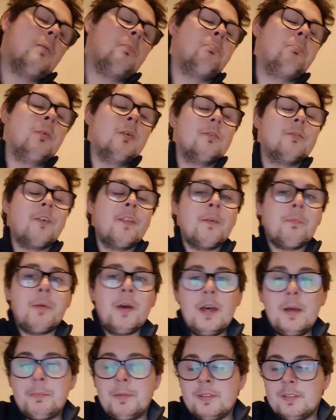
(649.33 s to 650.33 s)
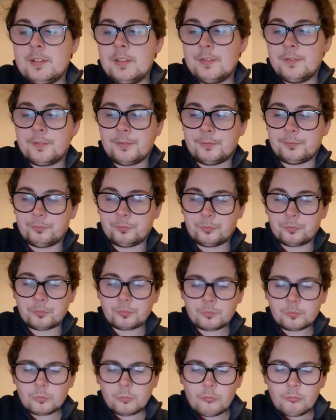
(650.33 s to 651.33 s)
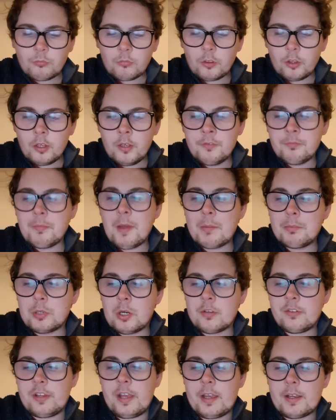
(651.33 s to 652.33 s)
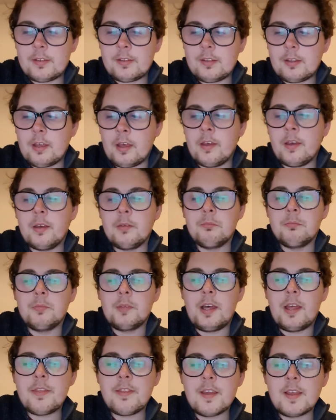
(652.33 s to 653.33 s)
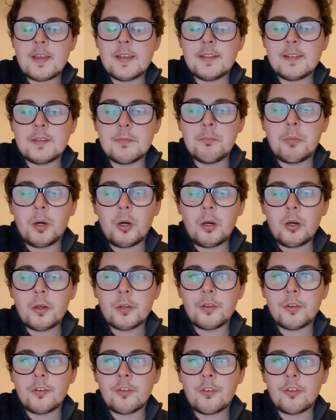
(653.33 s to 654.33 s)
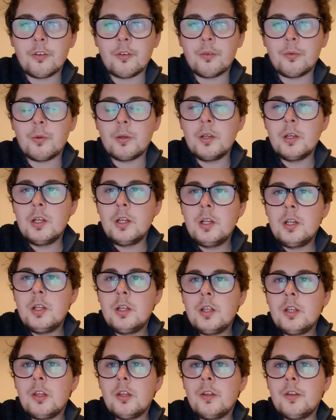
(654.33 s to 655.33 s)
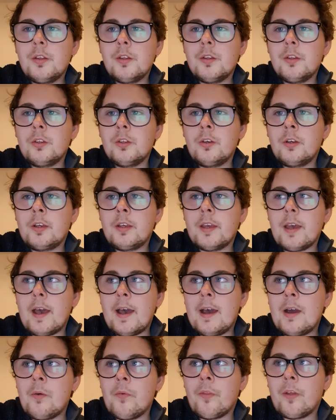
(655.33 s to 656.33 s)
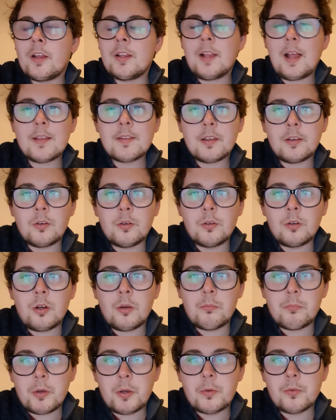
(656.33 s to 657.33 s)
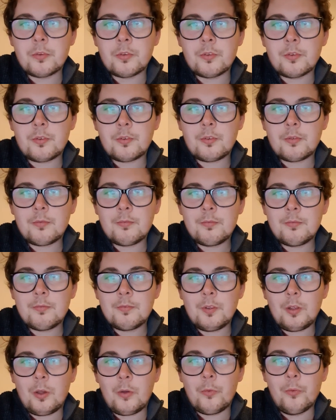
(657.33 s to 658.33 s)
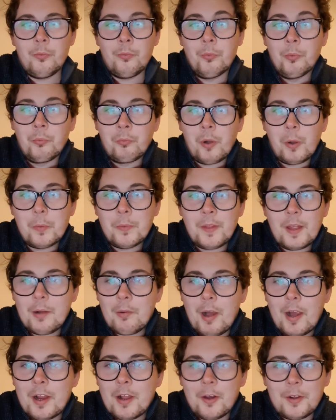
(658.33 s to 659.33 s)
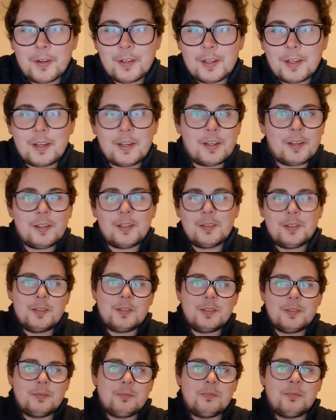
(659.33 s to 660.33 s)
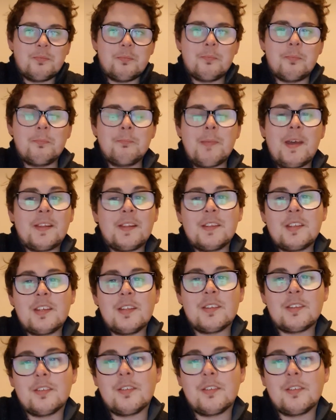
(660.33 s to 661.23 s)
But for the purpose of my project, I think it's important to look at how the classical composers wrote their iconic melodies